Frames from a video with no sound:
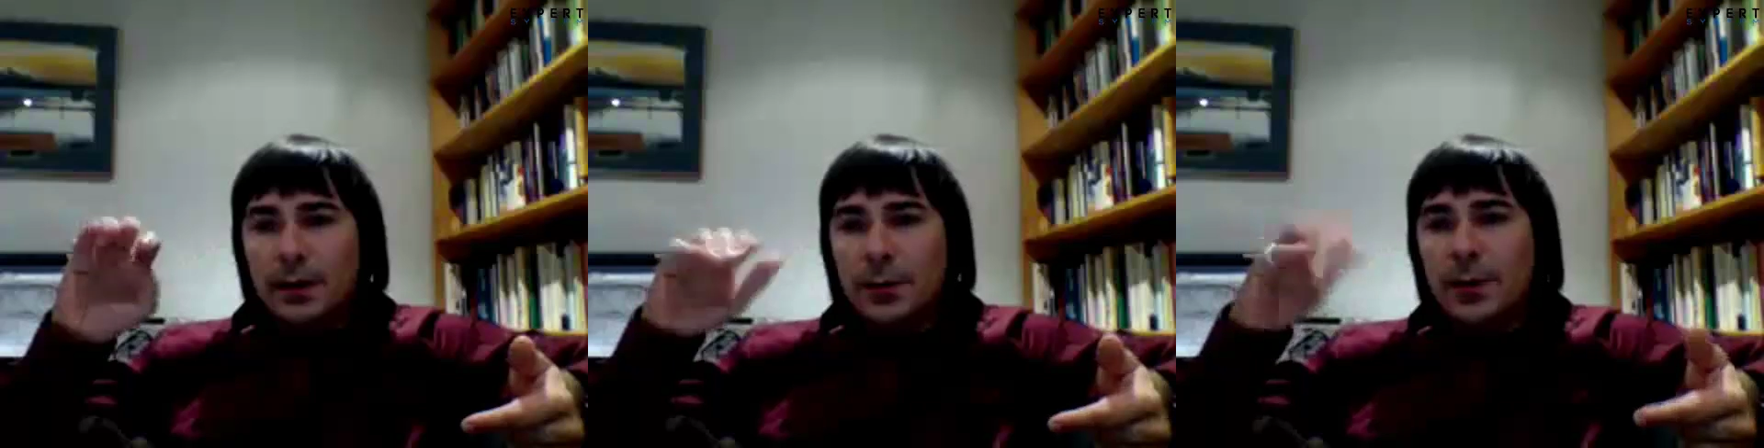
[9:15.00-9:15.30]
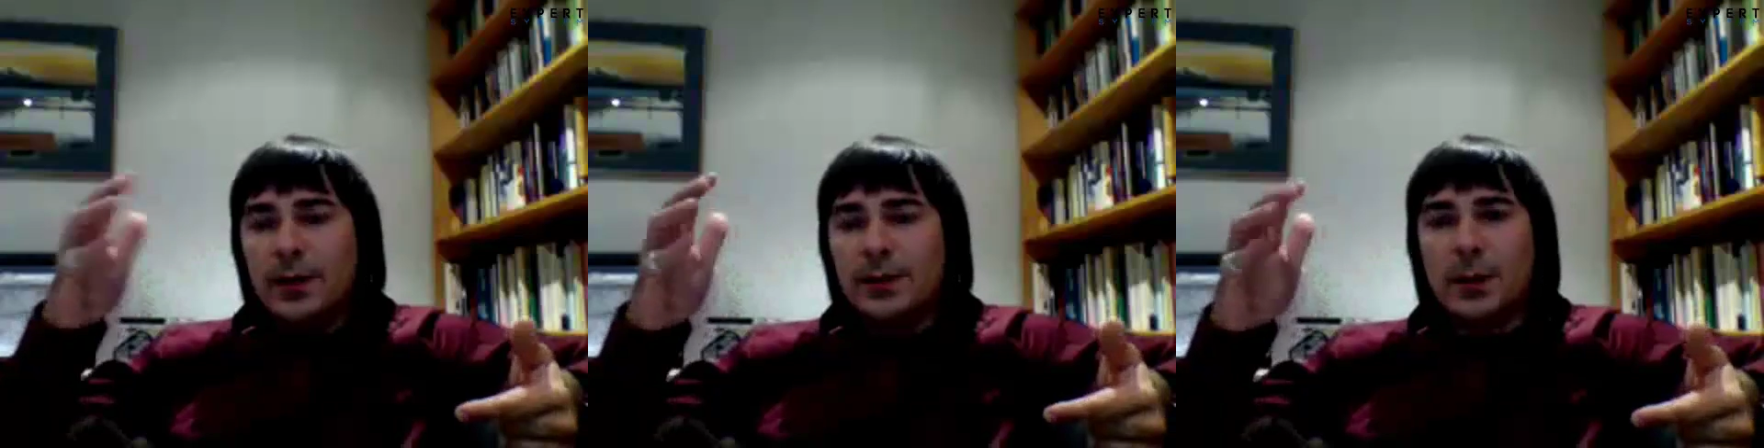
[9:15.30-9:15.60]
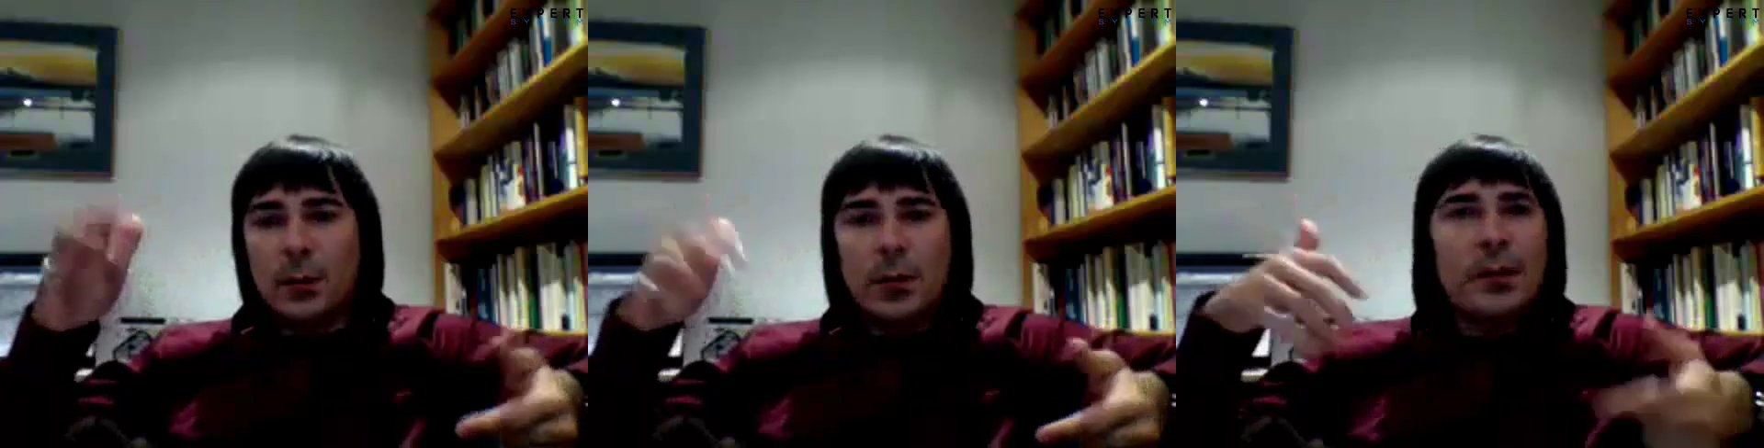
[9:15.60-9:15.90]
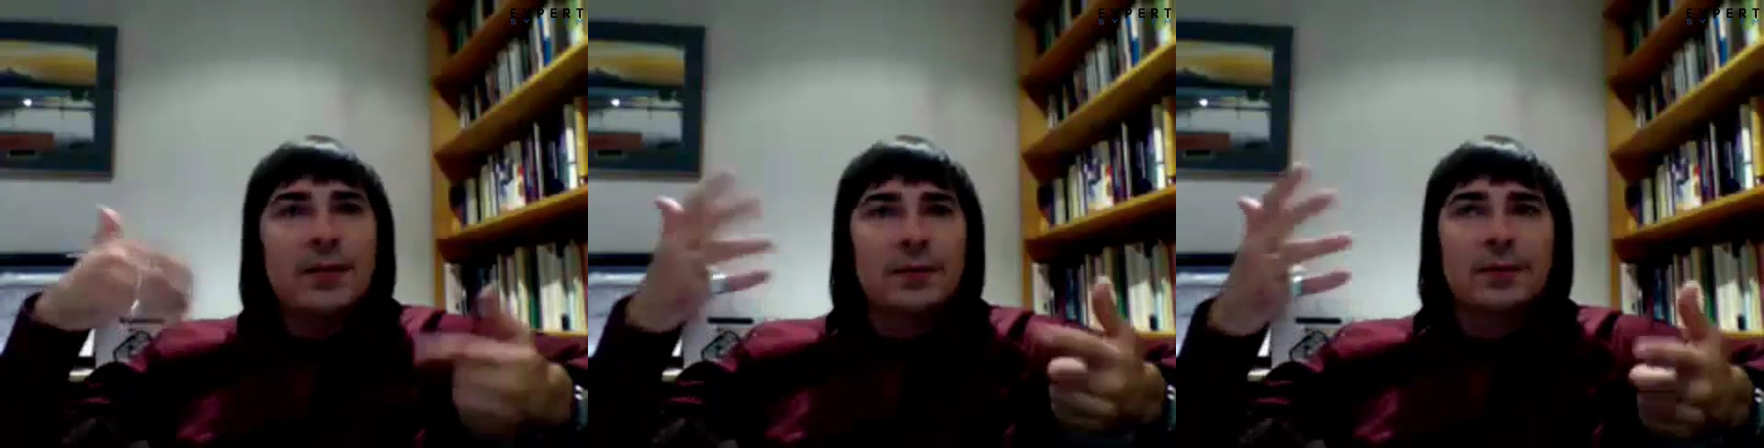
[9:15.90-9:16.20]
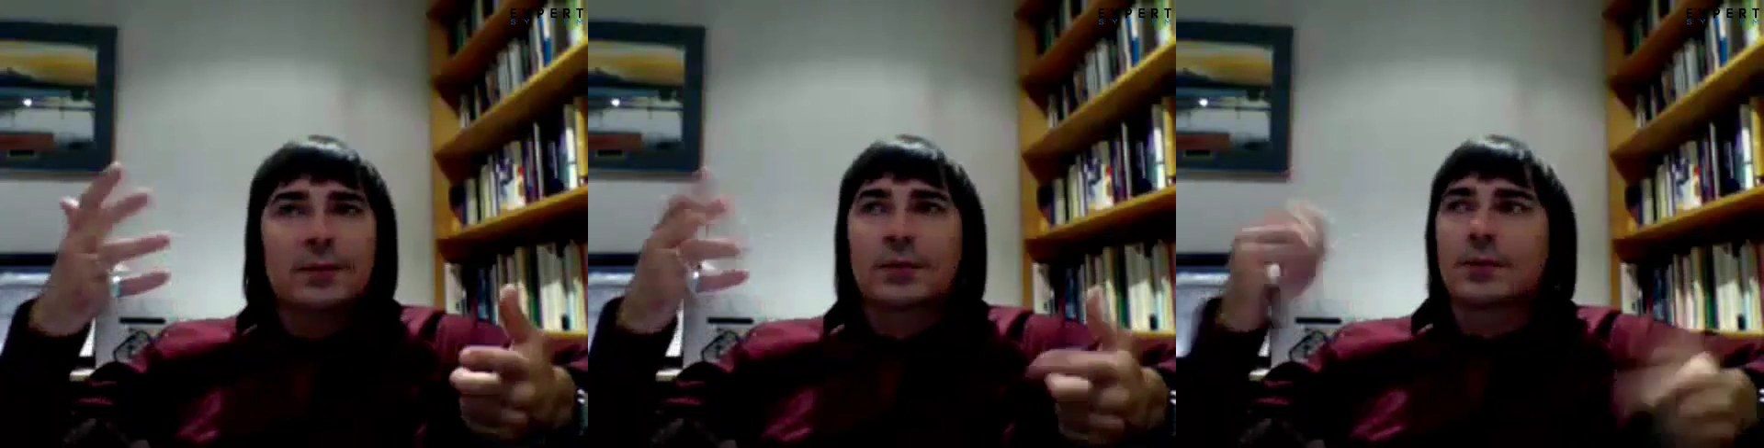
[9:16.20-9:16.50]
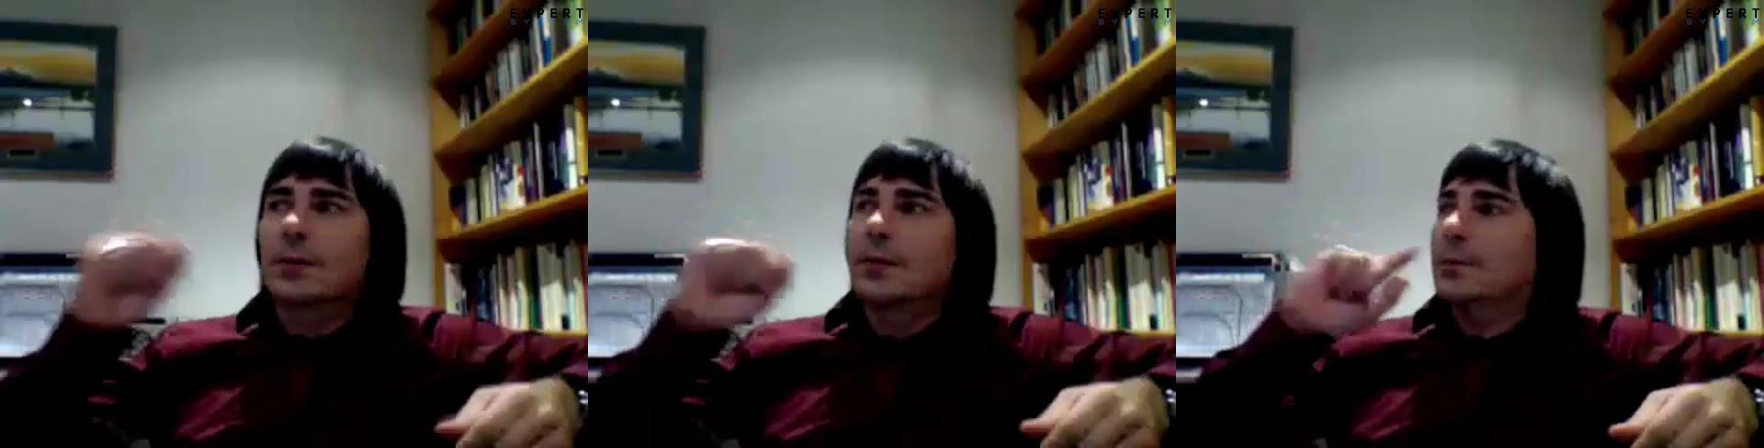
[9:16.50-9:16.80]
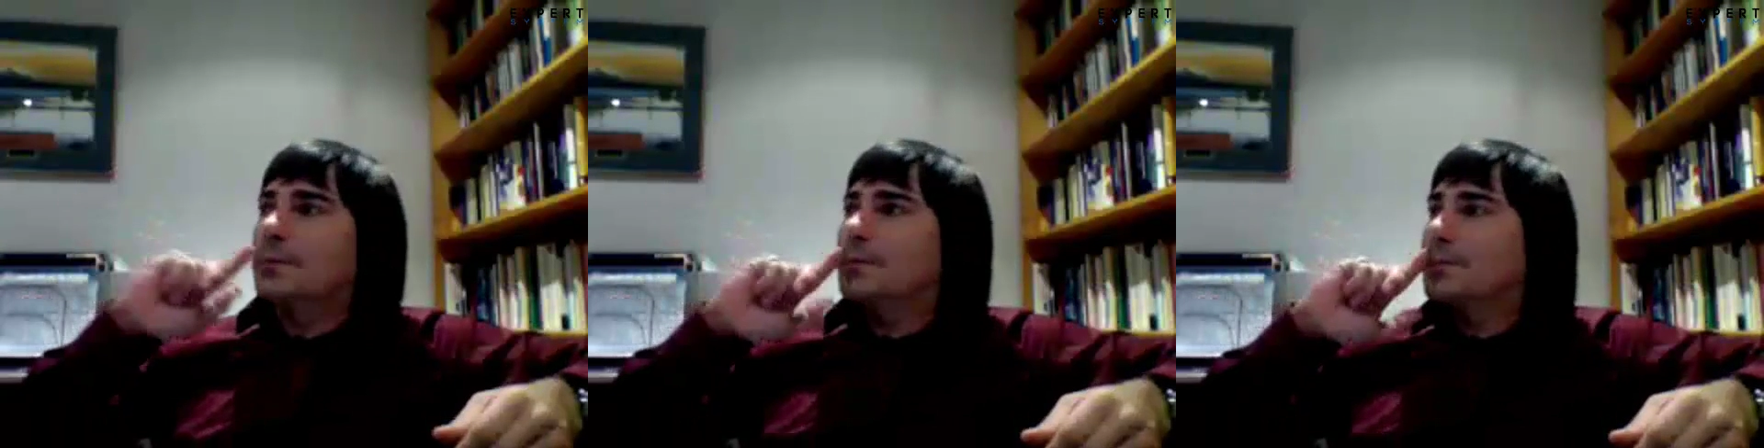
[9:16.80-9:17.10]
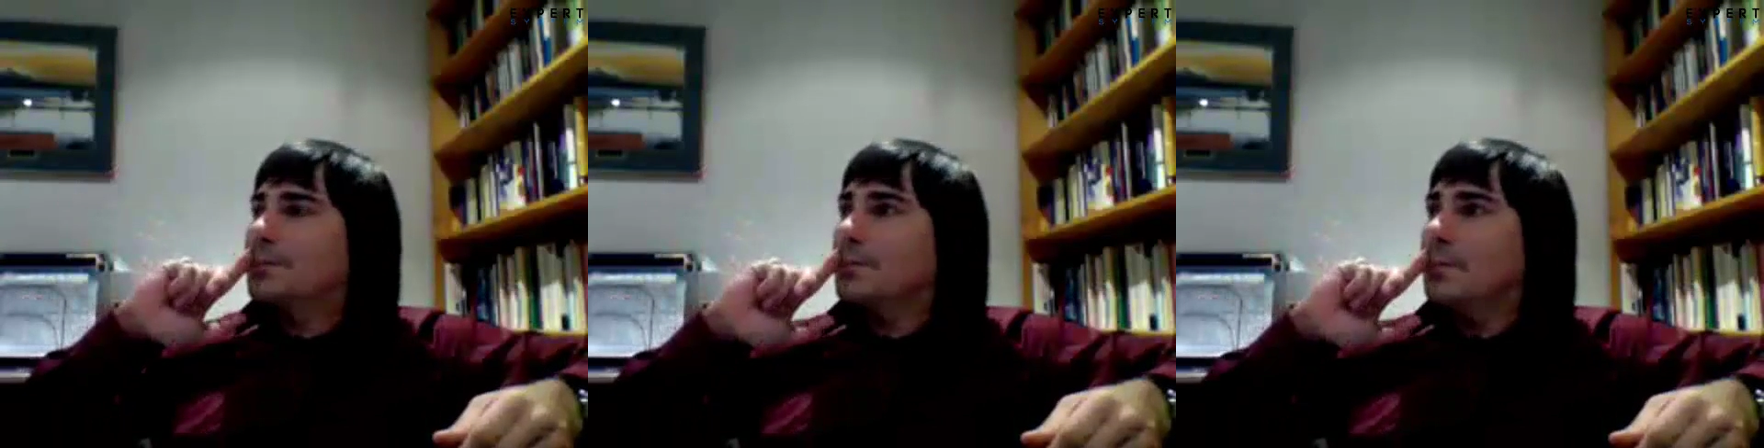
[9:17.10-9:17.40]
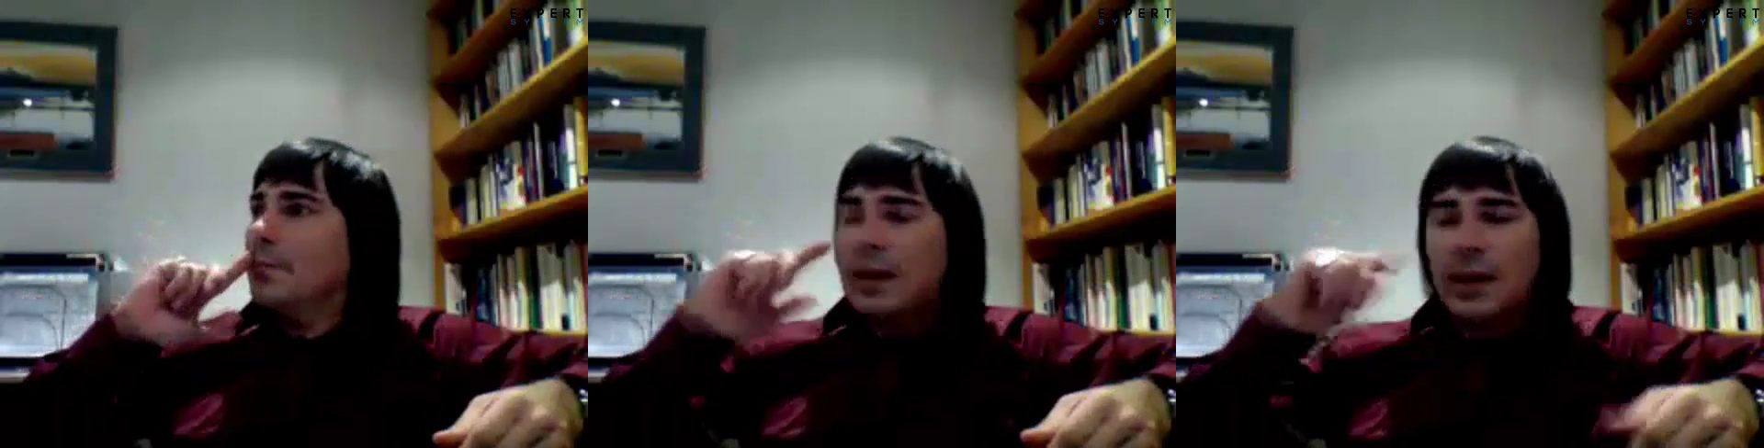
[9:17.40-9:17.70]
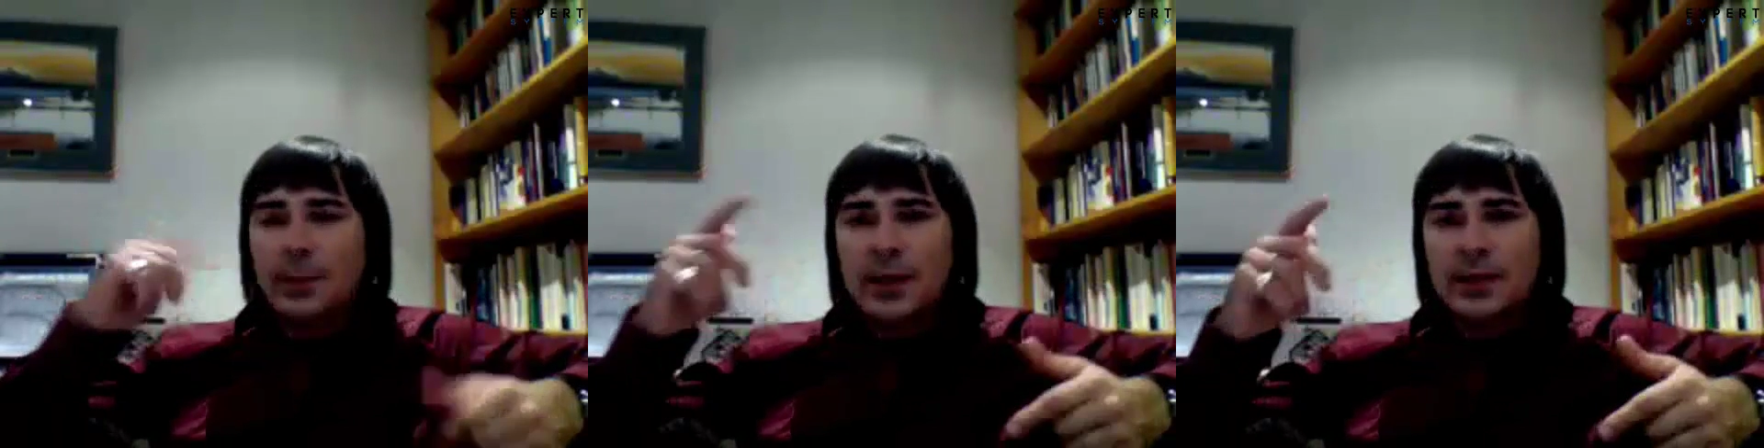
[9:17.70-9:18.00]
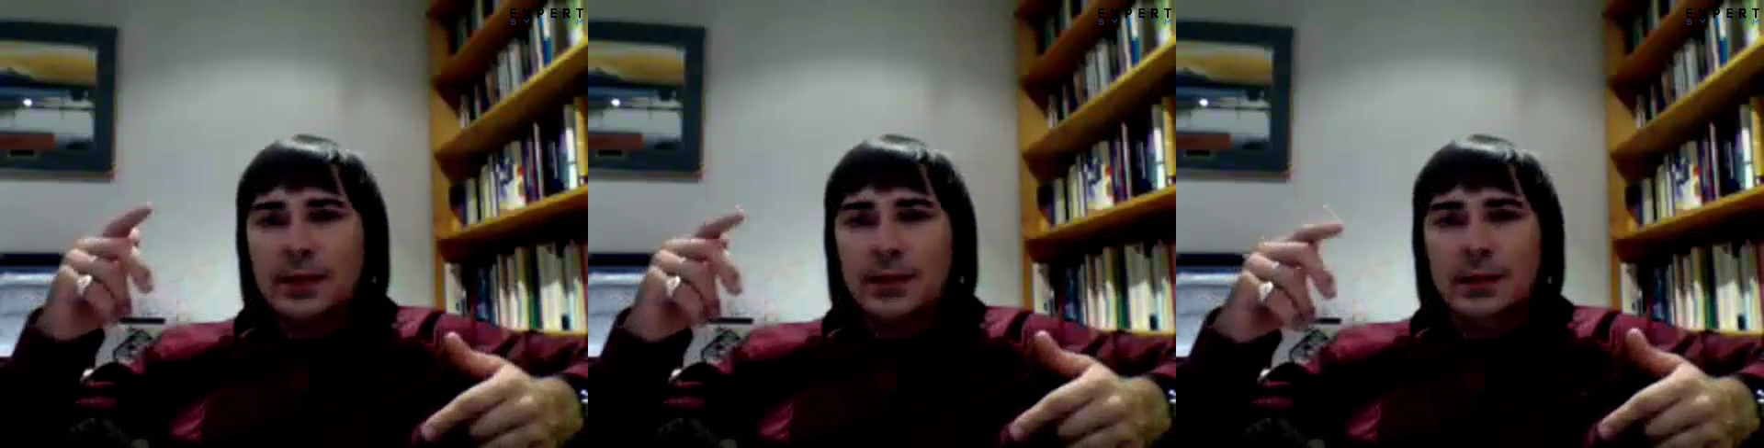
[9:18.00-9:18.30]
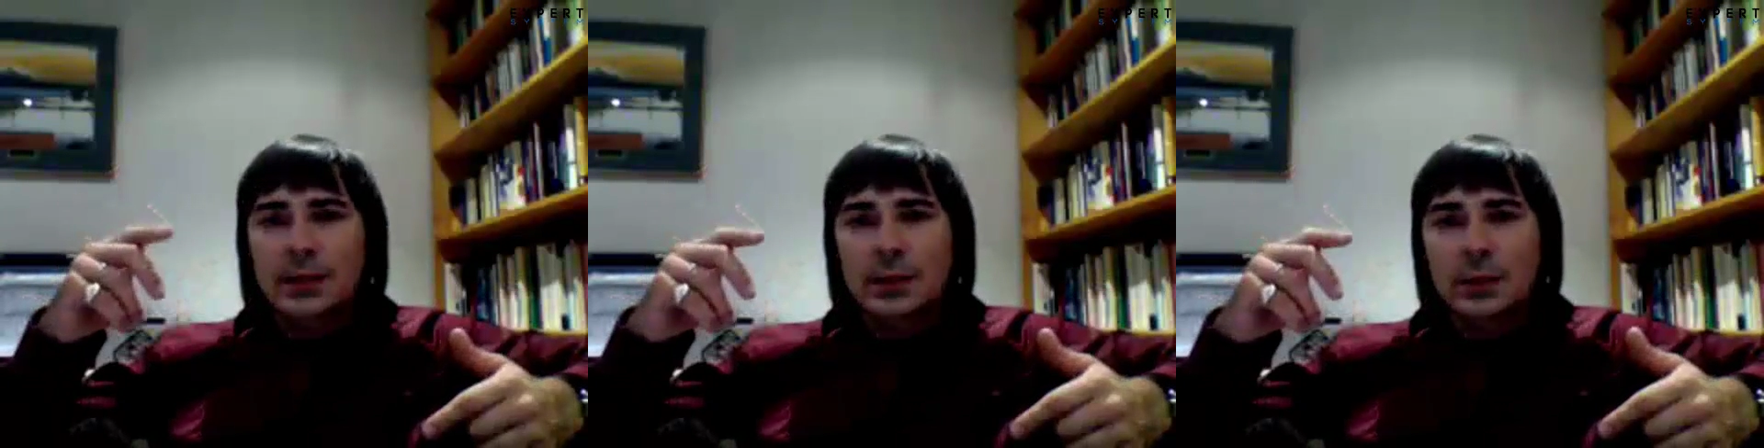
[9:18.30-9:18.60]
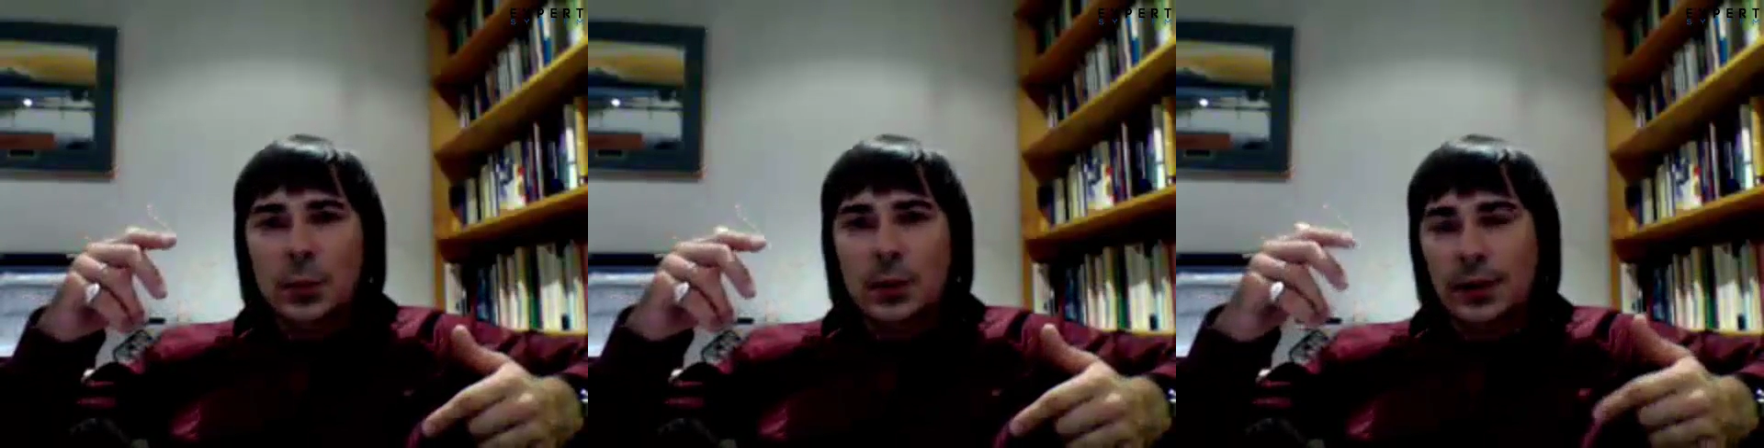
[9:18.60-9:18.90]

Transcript: Humanistic, we believe in capacities.